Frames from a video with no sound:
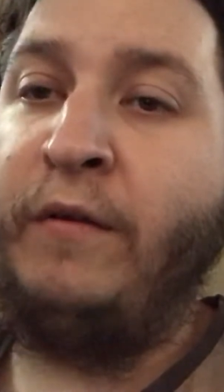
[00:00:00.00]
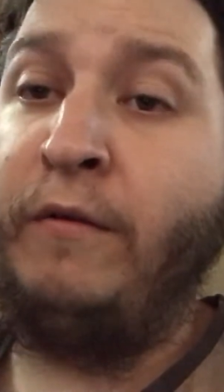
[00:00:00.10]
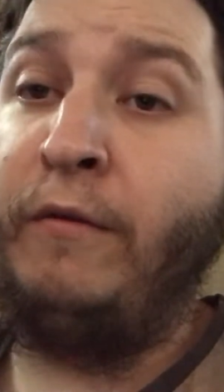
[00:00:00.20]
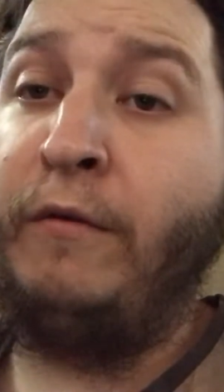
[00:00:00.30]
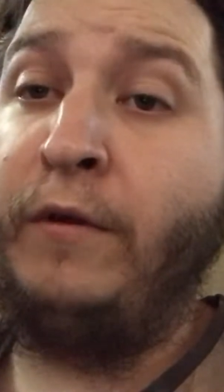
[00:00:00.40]

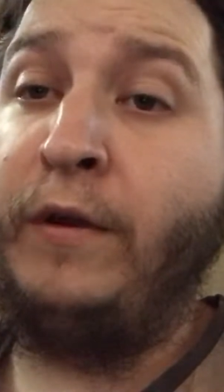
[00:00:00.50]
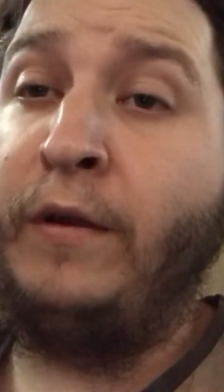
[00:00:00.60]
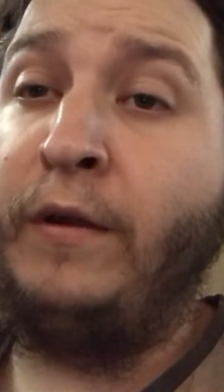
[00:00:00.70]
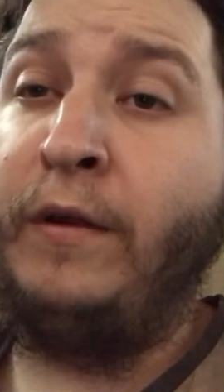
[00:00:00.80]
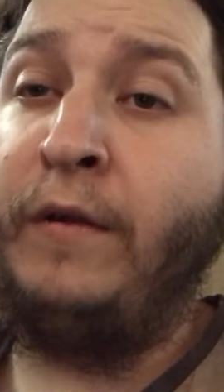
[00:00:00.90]
A lot
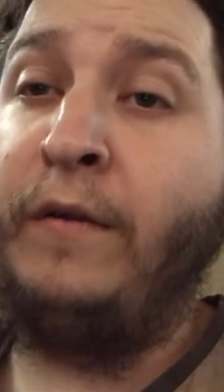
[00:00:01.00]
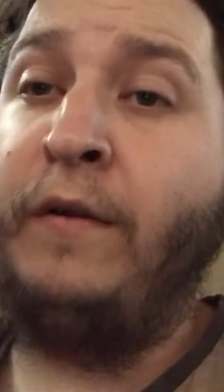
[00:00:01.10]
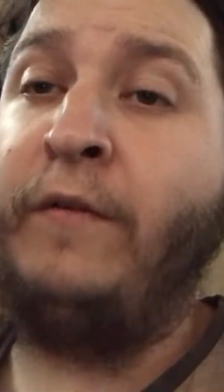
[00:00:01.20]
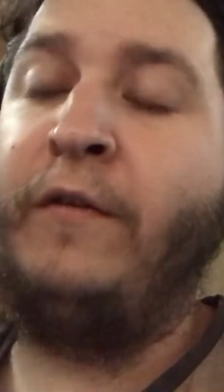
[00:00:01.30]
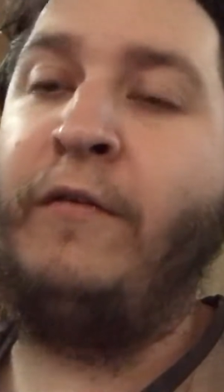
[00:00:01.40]

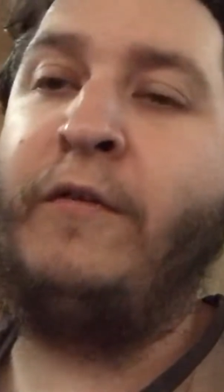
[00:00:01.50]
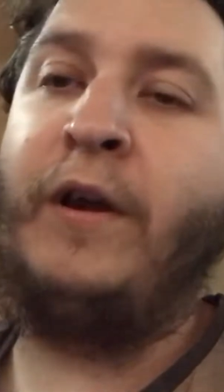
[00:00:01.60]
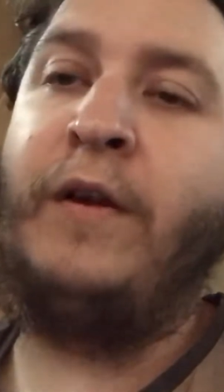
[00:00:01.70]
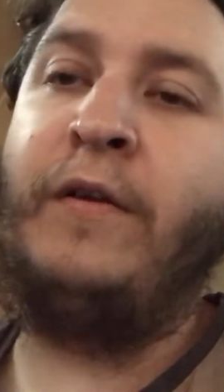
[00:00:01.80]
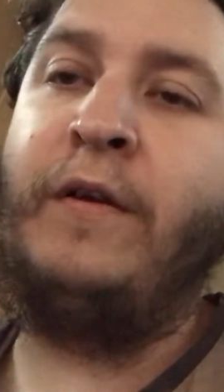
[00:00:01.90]
is still
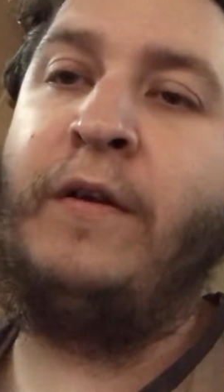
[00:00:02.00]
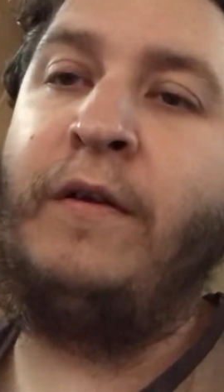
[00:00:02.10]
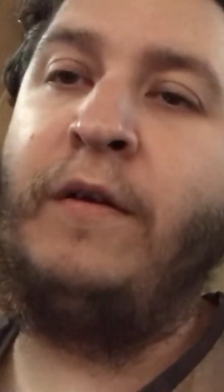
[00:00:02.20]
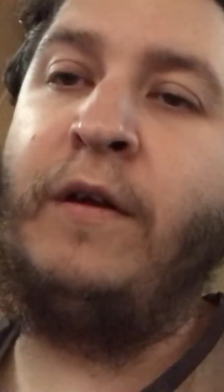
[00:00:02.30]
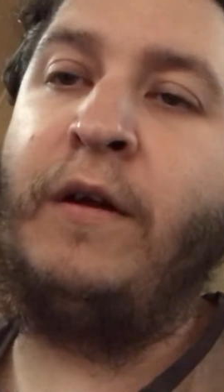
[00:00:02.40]

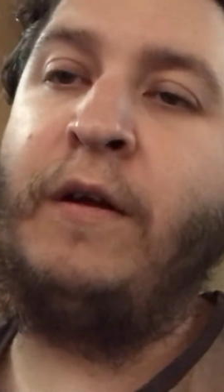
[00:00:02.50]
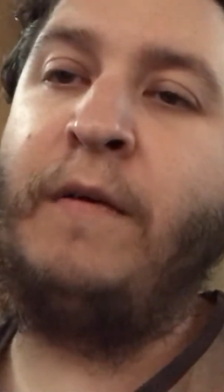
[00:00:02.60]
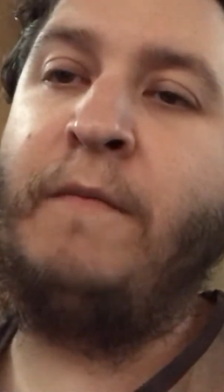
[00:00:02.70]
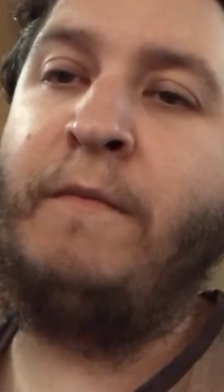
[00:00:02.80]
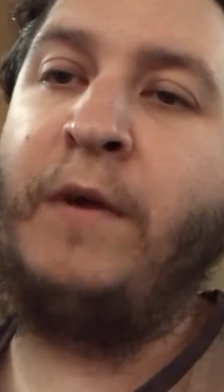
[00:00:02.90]
changing
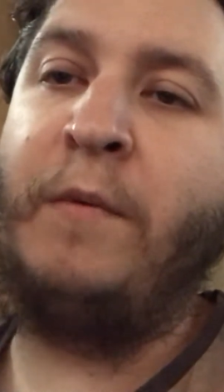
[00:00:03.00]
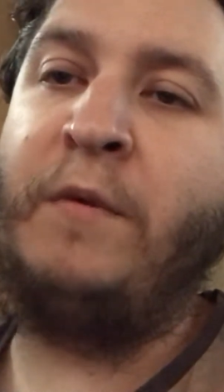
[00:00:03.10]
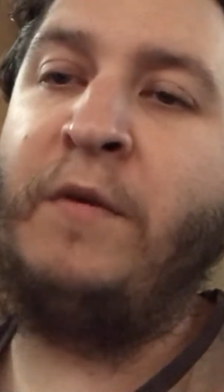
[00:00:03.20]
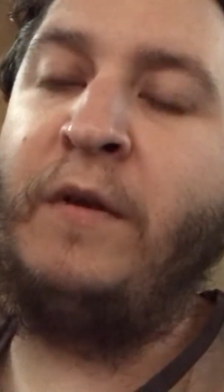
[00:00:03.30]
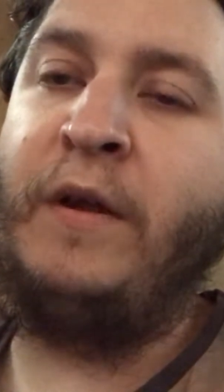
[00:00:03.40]
um,
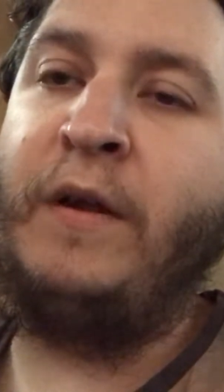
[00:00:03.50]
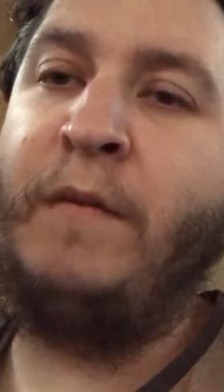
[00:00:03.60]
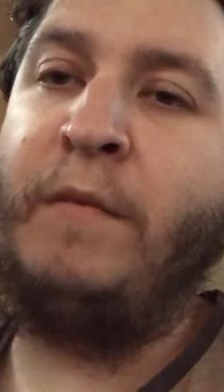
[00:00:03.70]
rapidly,